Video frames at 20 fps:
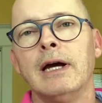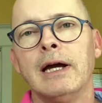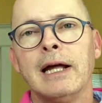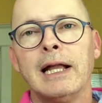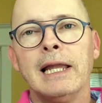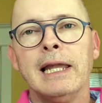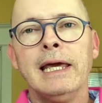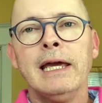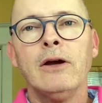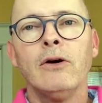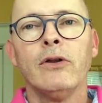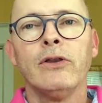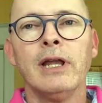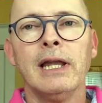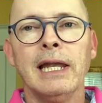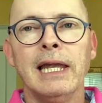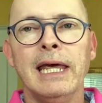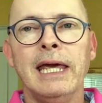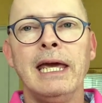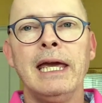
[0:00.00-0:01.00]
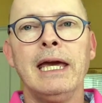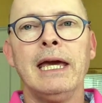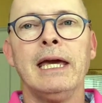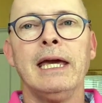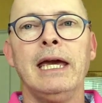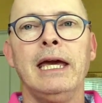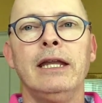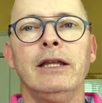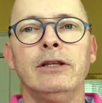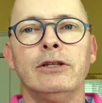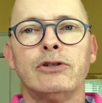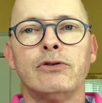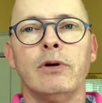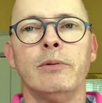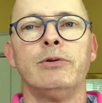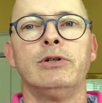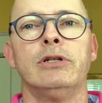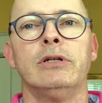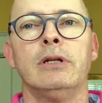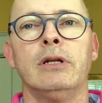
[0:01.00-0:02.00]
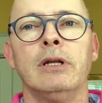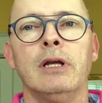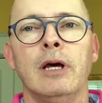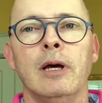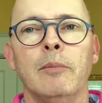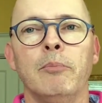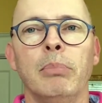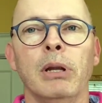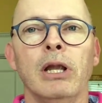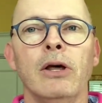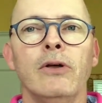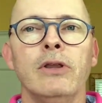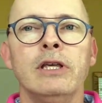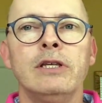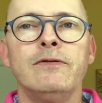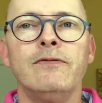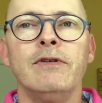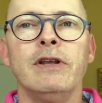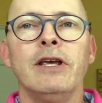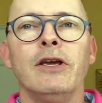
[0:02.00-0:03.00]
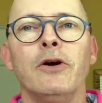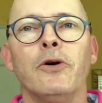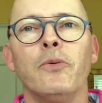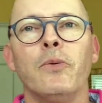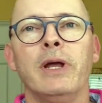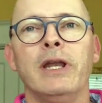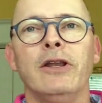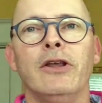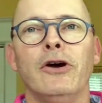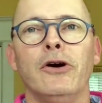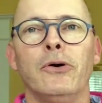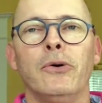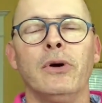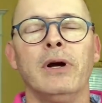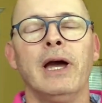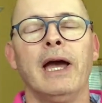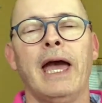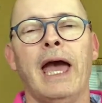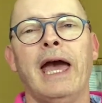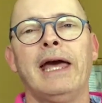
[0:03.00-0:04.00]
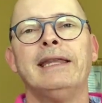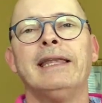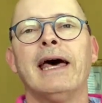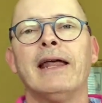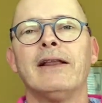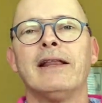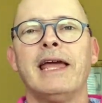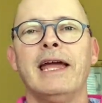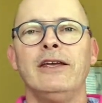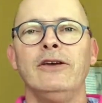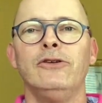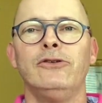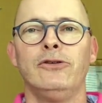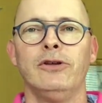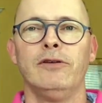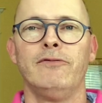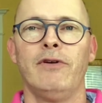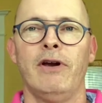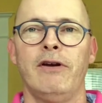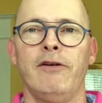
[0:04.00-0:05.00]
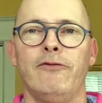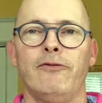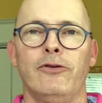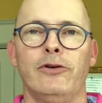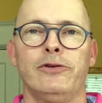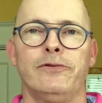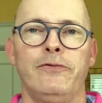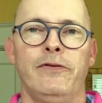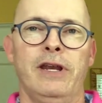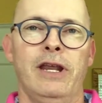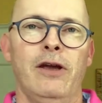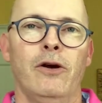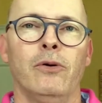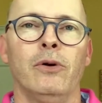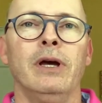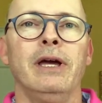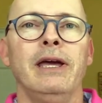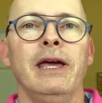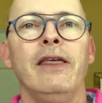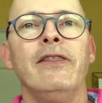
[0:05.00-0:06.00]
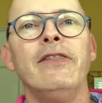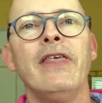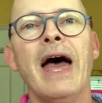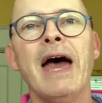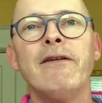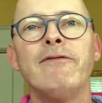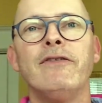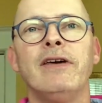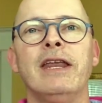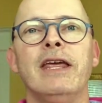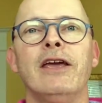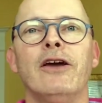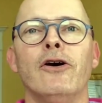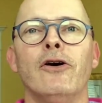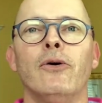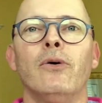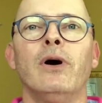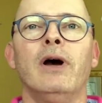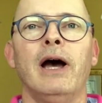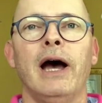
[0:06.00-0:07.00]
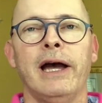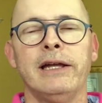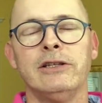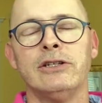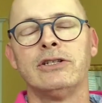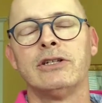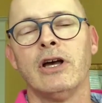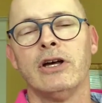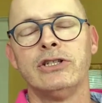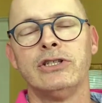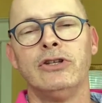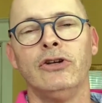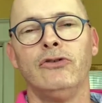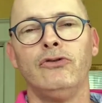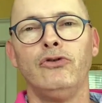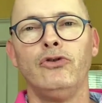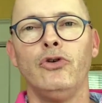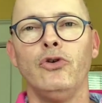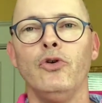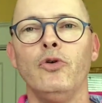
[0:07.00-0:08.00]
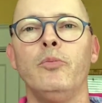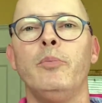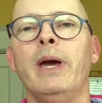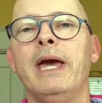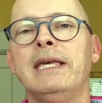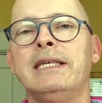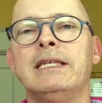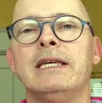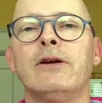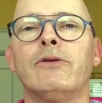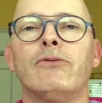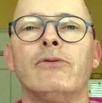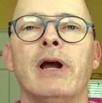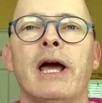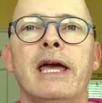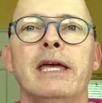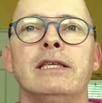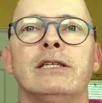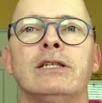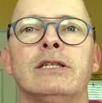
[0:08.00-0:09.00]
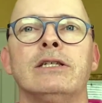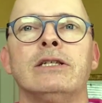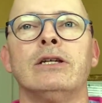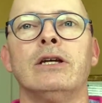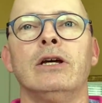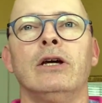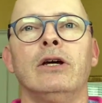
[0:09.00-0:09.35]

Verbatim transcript: click on the link in the description below this video window and that'll get you to the very first video. In that video, I discussed the two basic rights